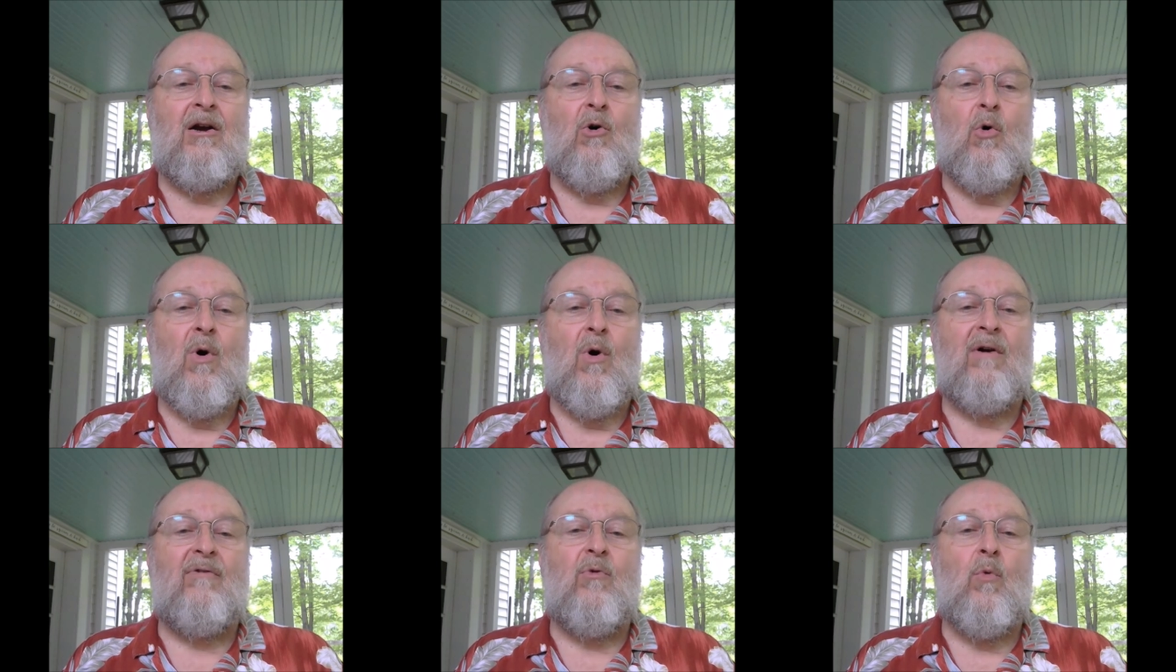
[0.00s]

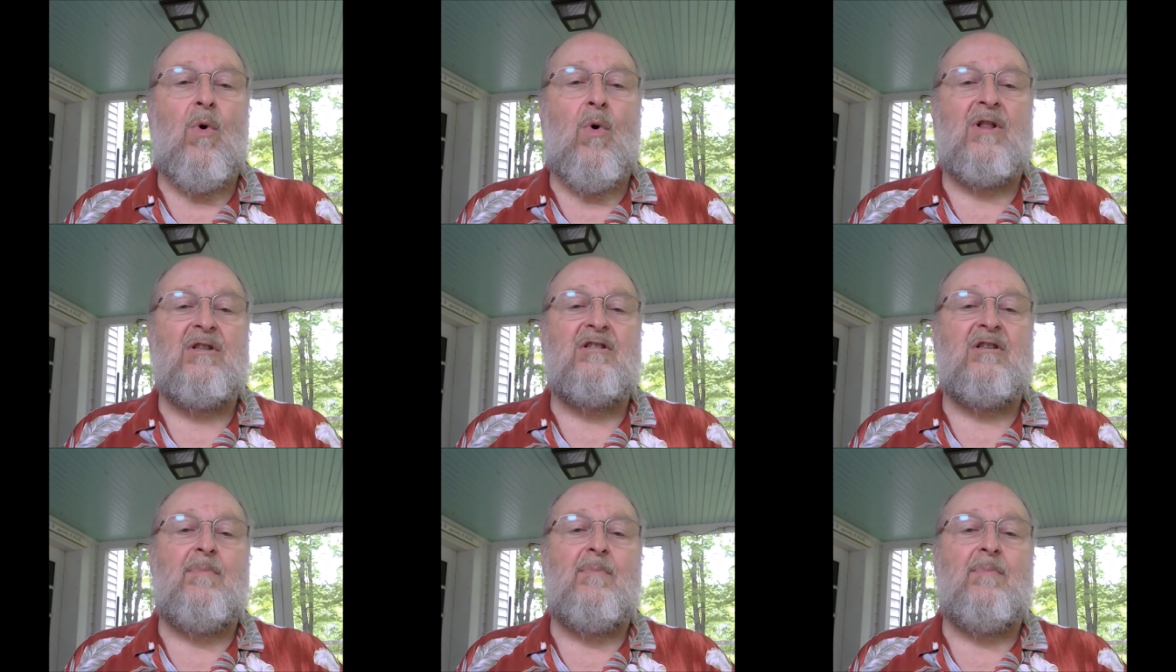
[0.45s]
Whoever
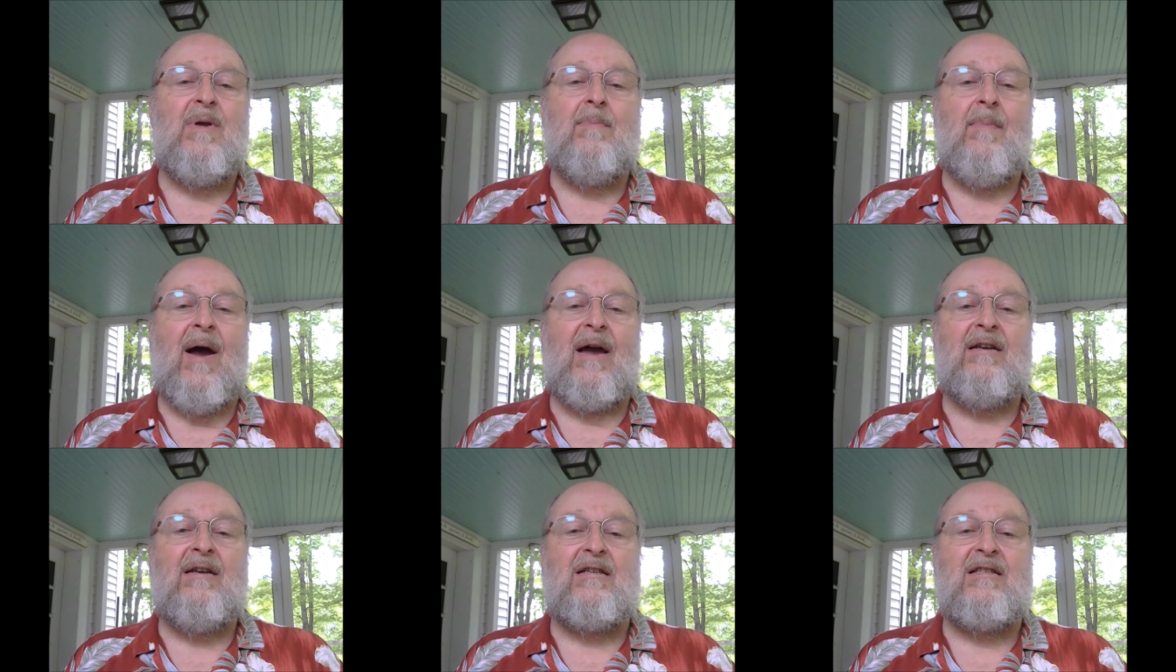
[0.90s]
wants to be
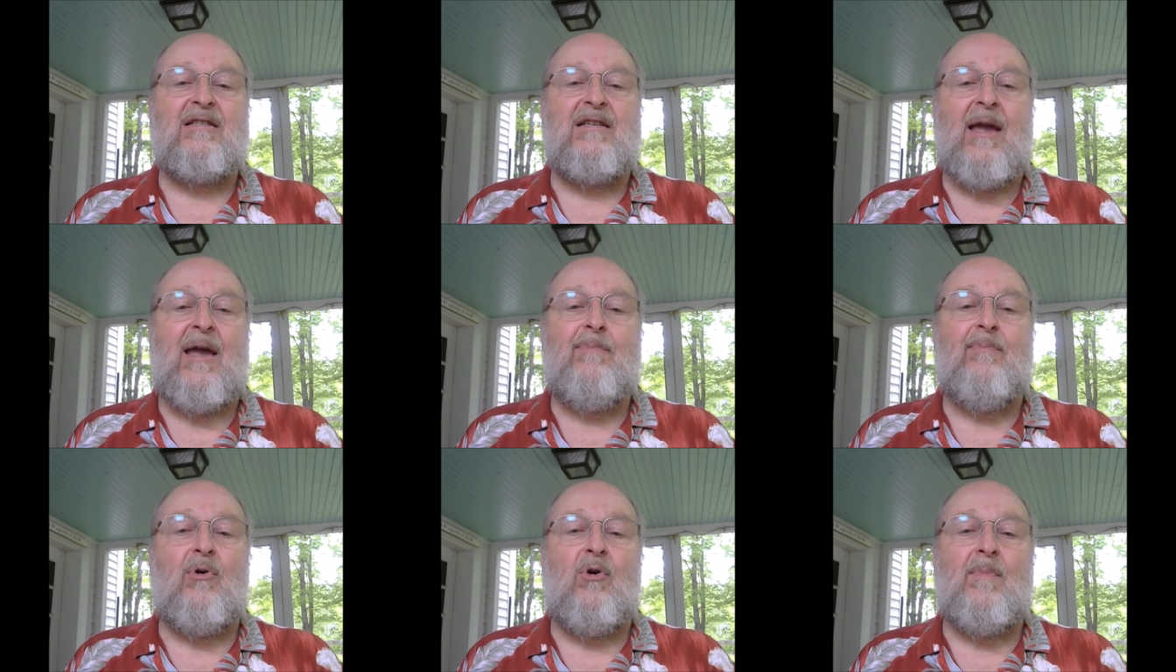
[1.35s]
my
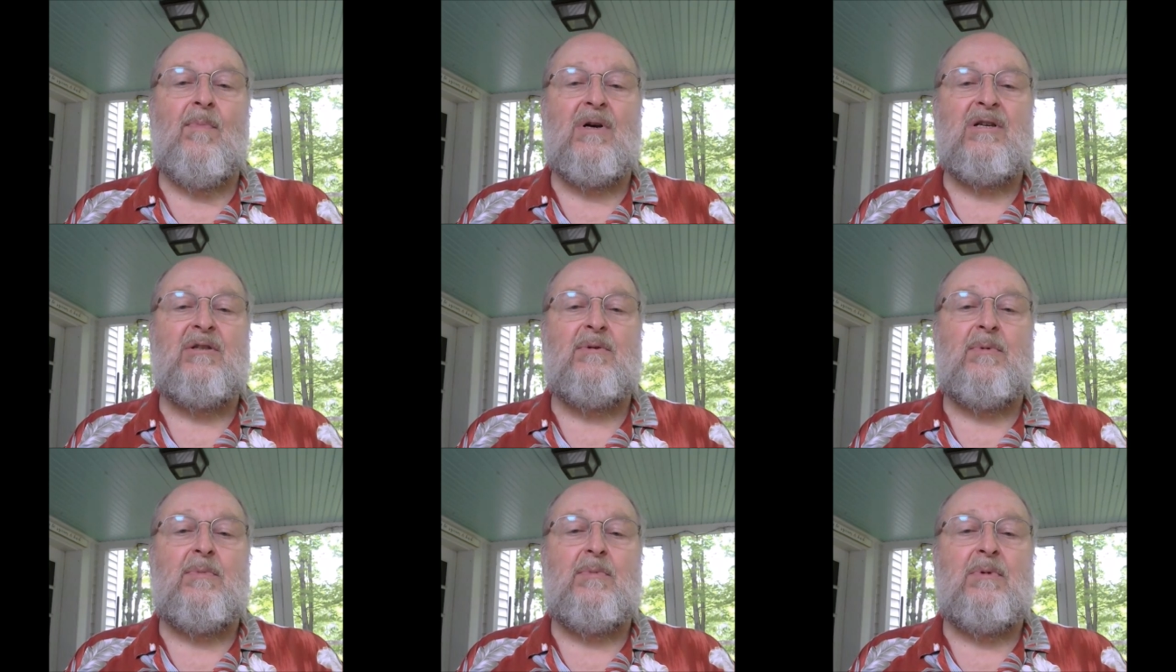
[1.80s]
disciple
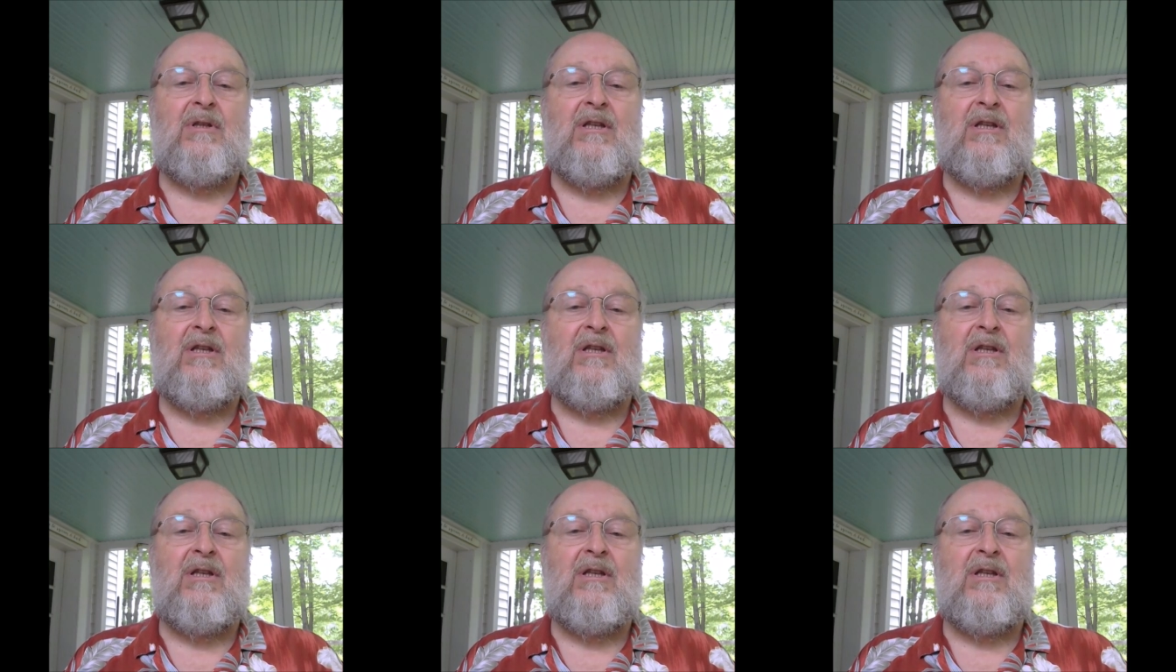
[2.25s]
must